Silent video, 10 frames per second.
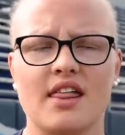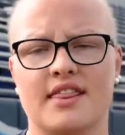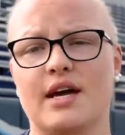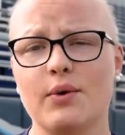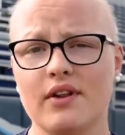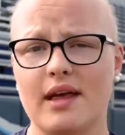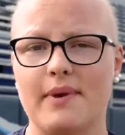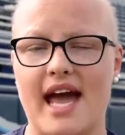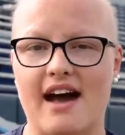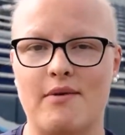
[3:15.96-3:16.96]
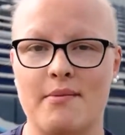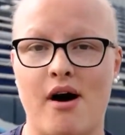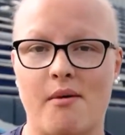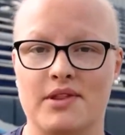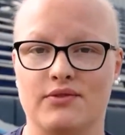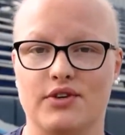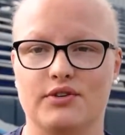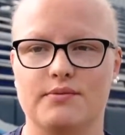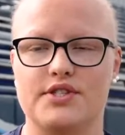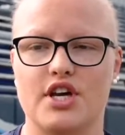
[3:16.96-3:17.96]
They wouldn't let me have my mom in the
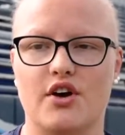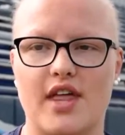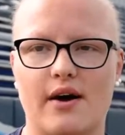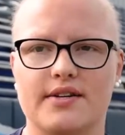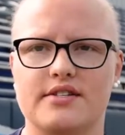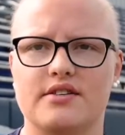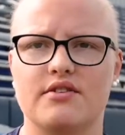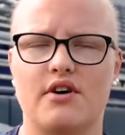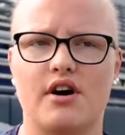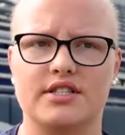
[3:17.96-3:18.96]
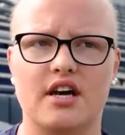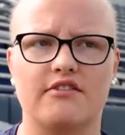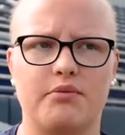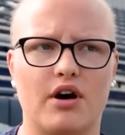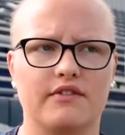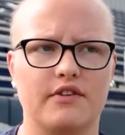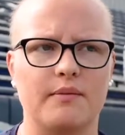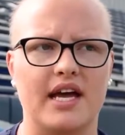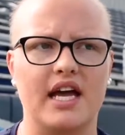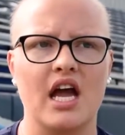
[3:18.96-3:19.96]
room, so that was a tough part for
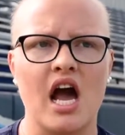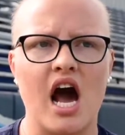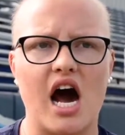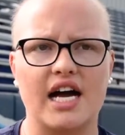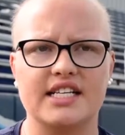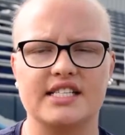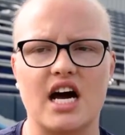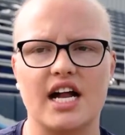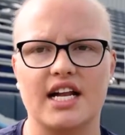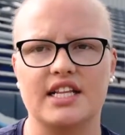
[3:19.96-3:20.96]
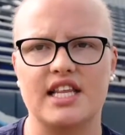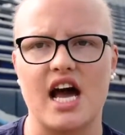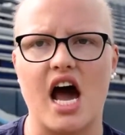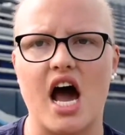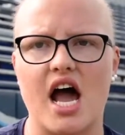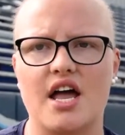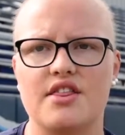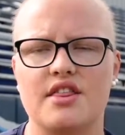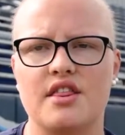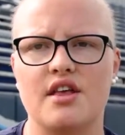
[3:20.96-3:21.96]
me. I decided that
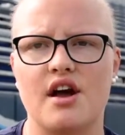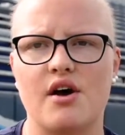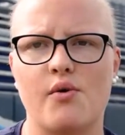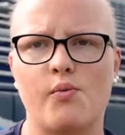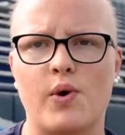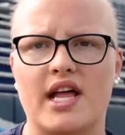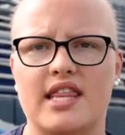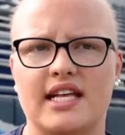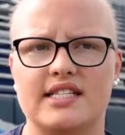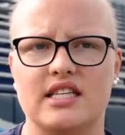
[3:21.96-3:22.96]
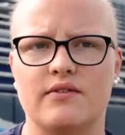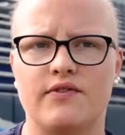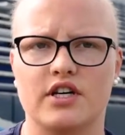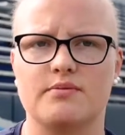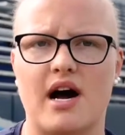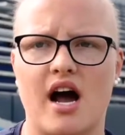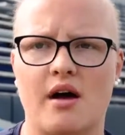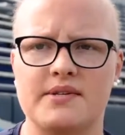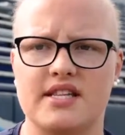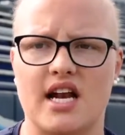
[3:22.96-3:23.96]
when they did the first
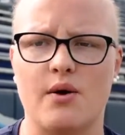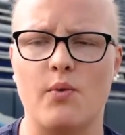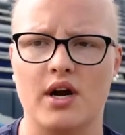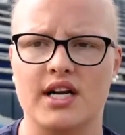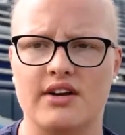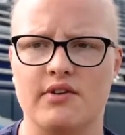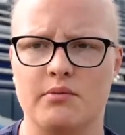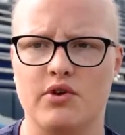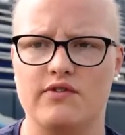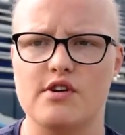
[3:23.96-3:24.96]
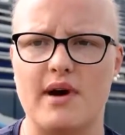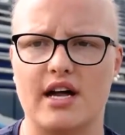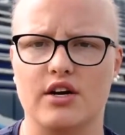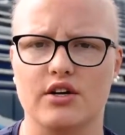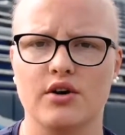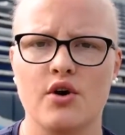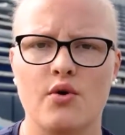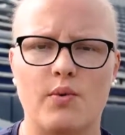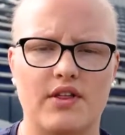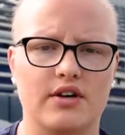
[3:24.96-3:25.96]
biopsy that I wanted it removed, no matter
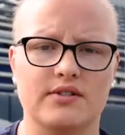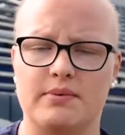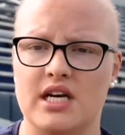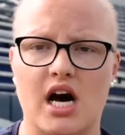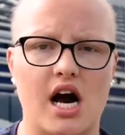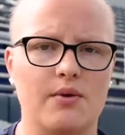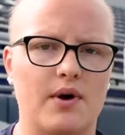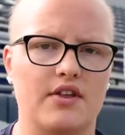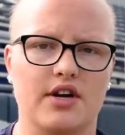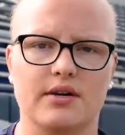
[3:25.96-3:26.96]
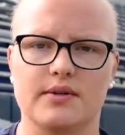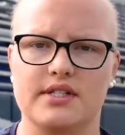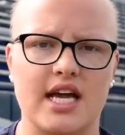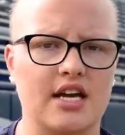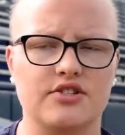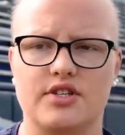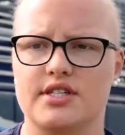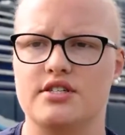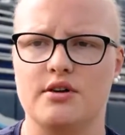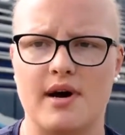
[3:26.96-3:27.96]
whether it was benign, whether it was
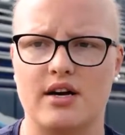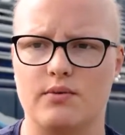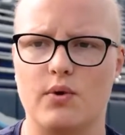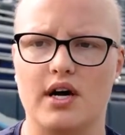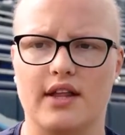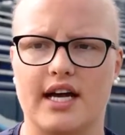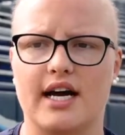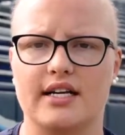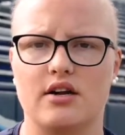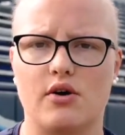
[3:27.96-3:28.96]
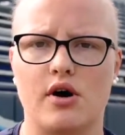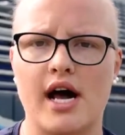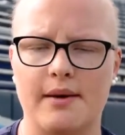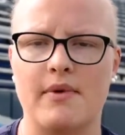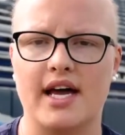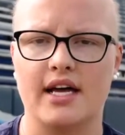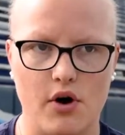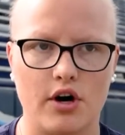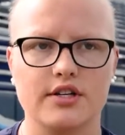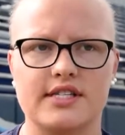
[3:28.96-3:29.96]
cancerous, no matter what. Like, I had my
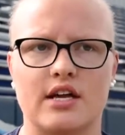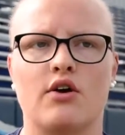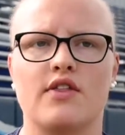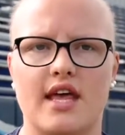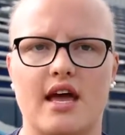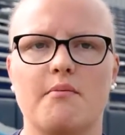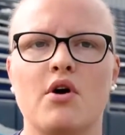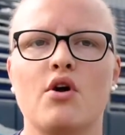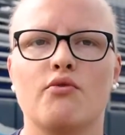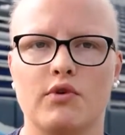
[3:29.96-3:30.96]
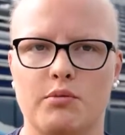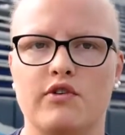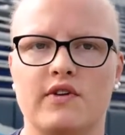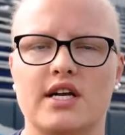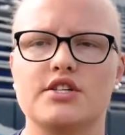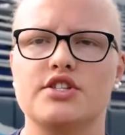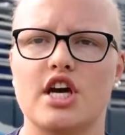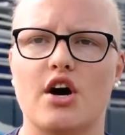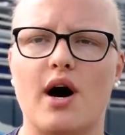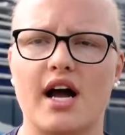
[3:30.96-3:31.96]
heart set on them removing it. So
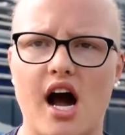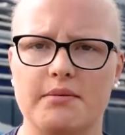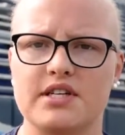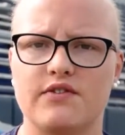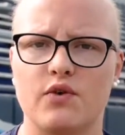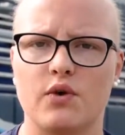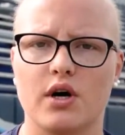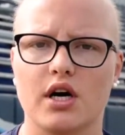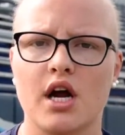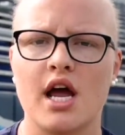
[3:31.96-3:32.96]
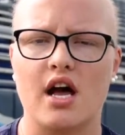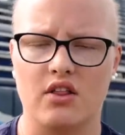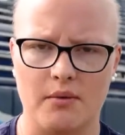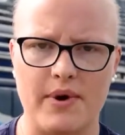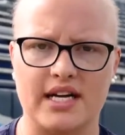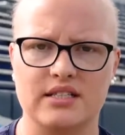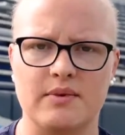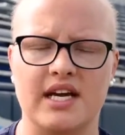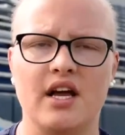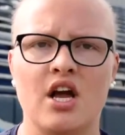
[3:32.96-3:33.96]
I opted for a
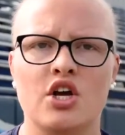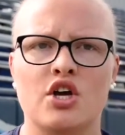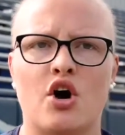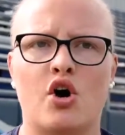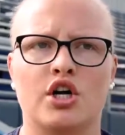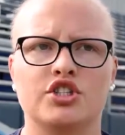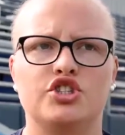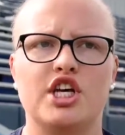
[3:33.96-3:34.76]
lumpectomy. On